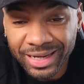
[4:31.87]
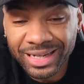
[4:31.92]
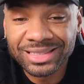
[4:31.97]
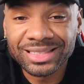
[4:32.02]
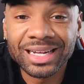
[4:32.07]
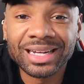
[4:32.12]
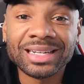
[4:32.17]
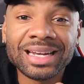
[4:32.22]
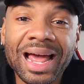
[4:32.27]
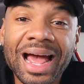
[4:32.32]

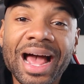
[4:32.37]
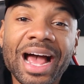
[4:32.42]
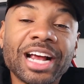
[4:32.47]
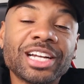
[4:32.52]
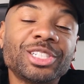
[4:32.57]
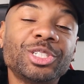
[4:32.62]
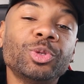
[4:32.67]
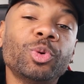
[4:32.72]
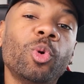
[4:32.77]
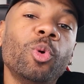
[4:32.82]
It's an
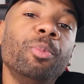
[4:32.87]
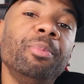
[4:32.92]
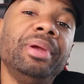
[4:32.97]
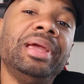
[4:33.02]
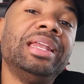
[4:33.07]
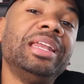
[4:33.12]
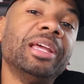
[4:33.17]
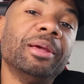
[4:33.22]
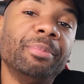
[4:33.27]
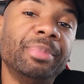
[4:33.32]
actual
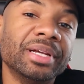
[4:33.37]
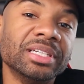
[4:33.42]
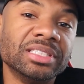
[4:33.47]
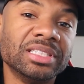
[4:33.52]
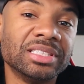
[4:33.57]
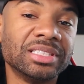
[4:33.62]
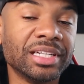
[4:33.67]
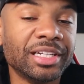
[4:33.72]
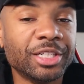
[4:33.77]
media business.